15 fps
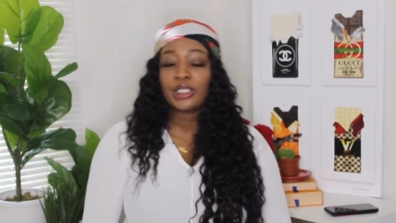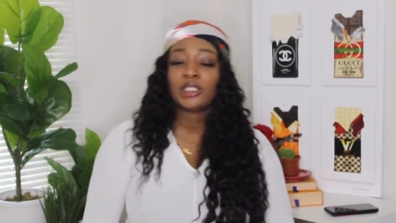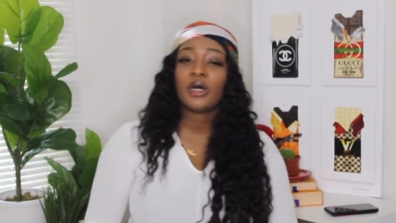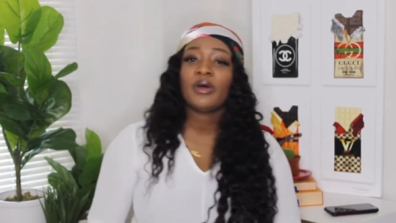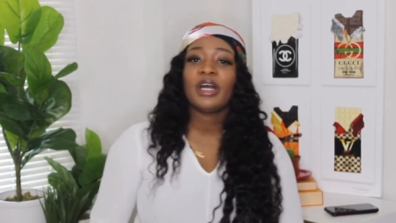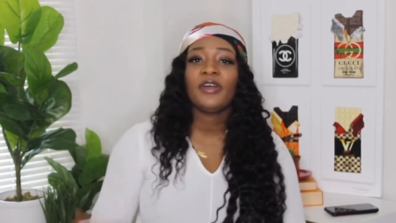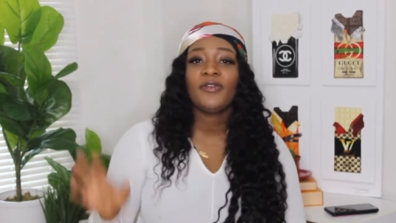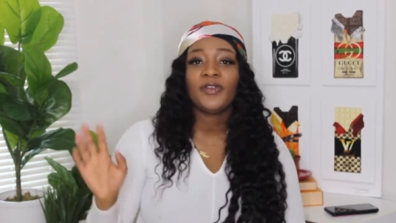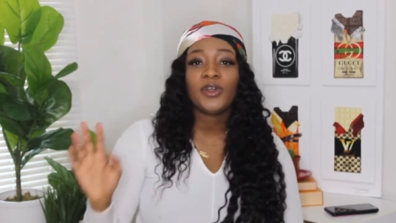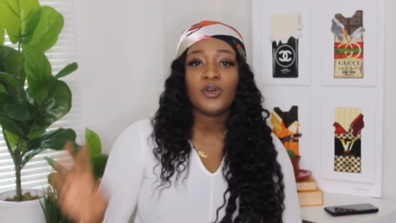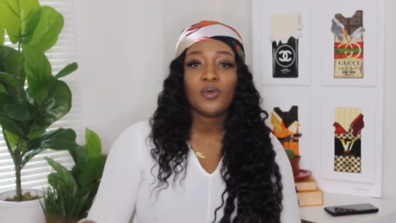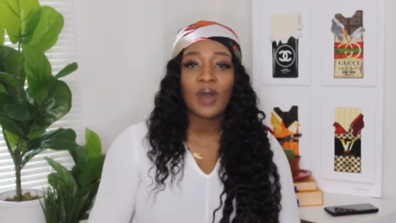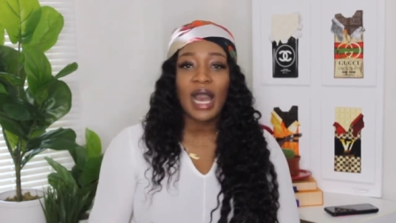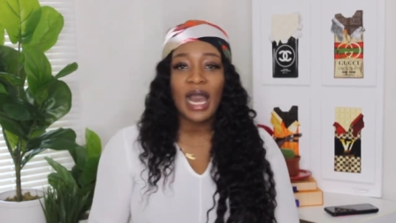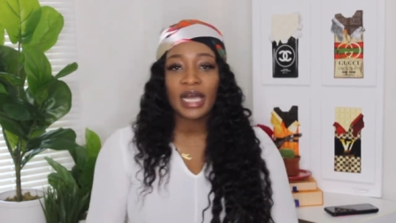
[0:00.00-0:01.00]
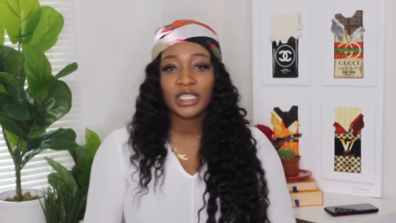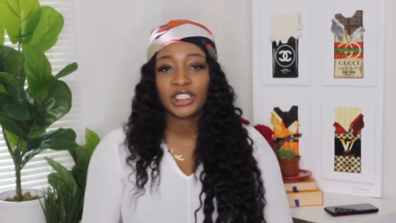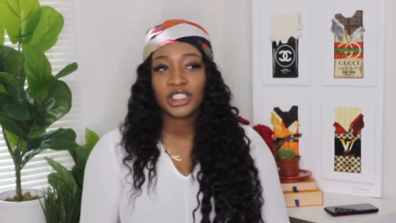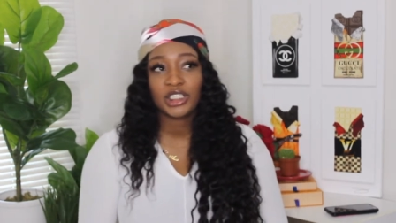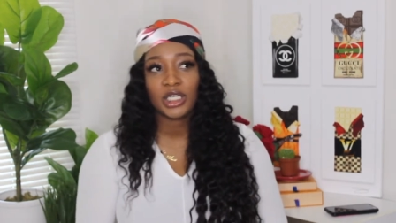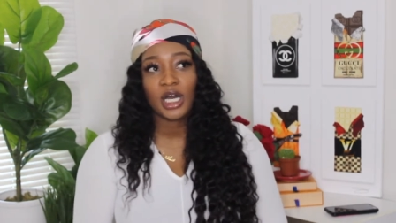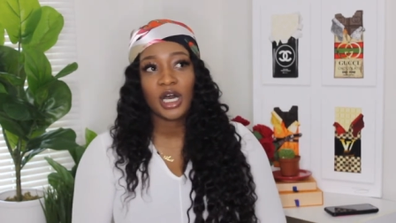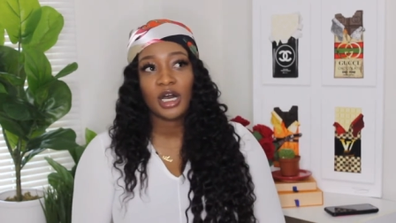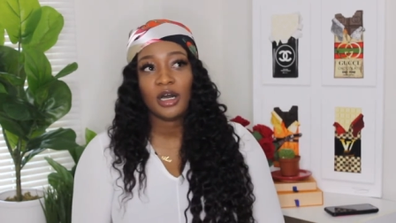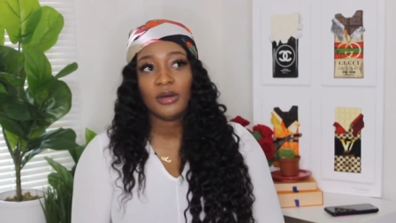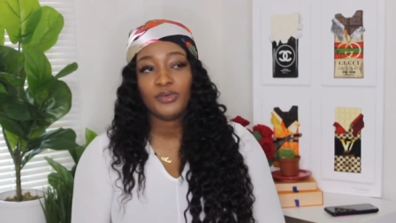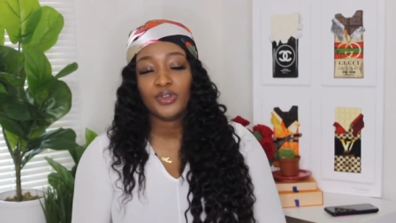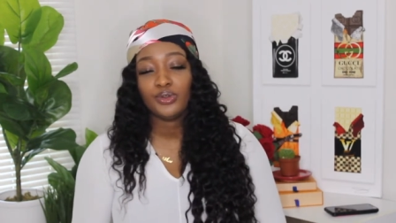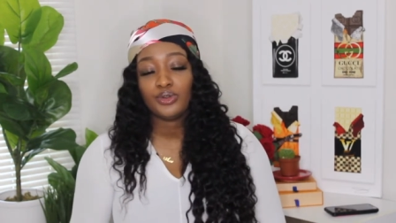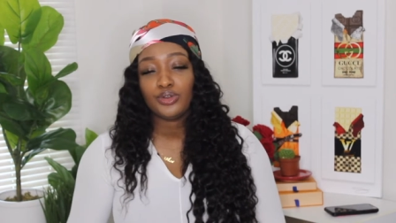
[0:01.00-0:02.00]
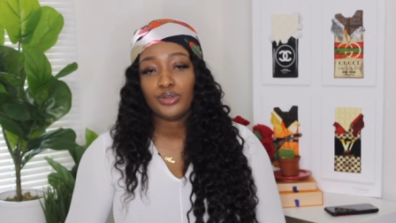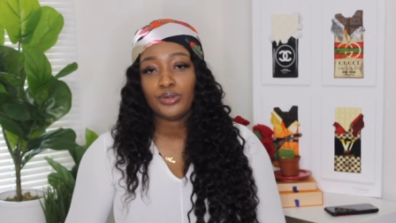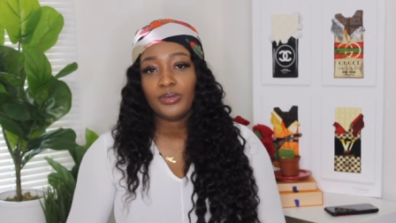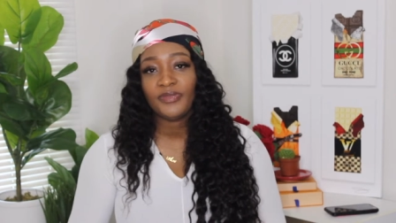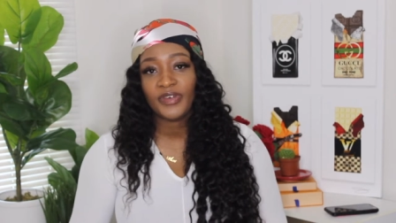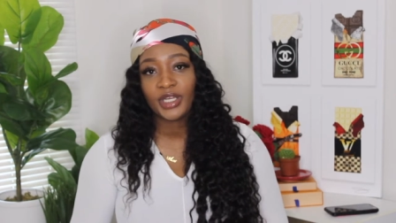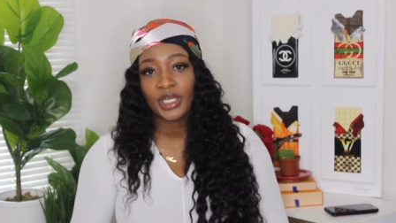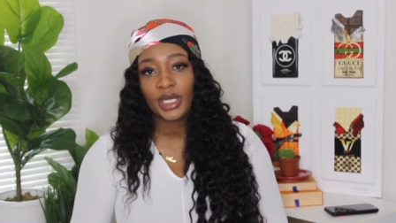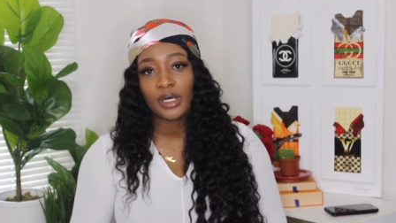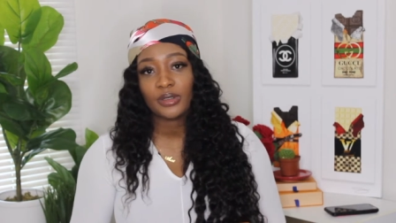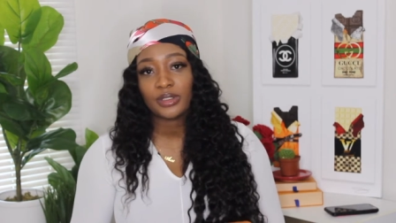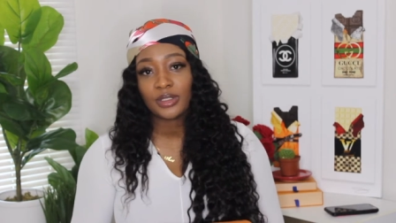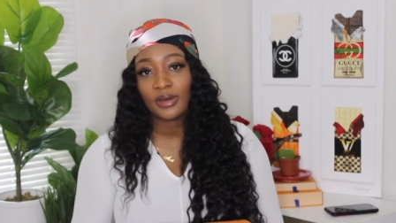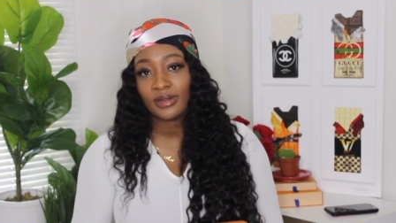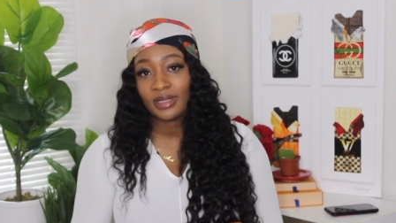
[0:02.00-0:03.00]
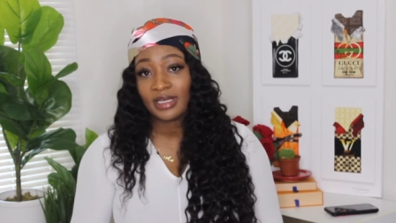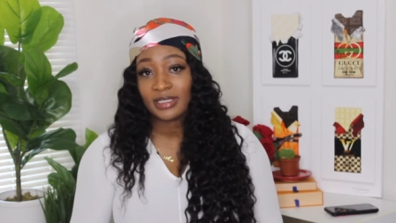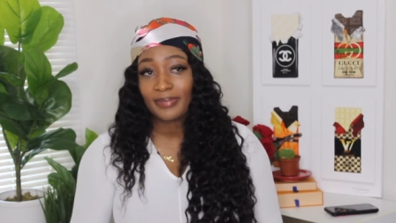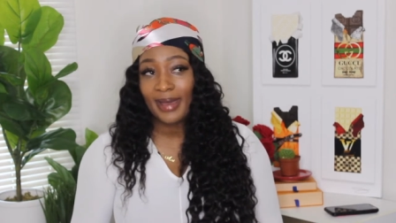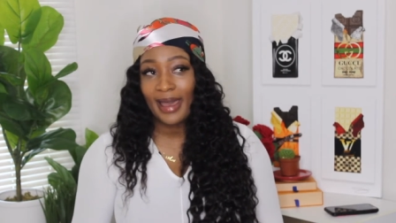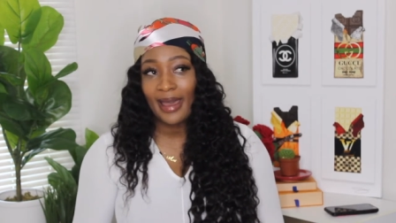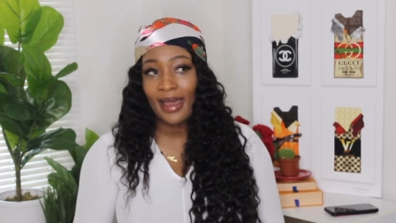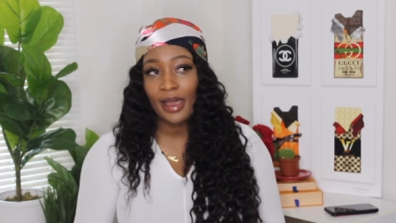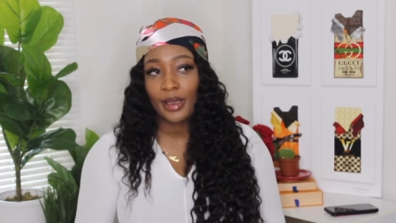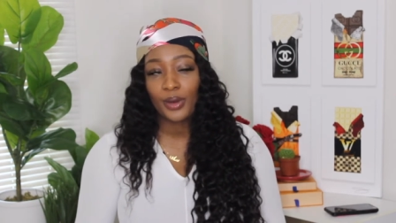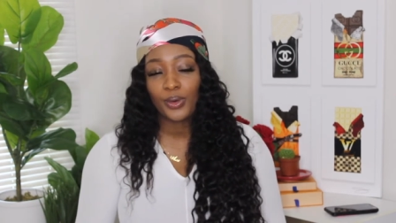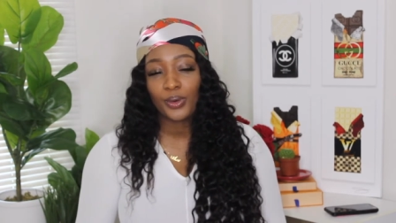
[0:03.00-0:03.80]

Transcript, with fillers: So if you watch um, YouTube videos on this bag,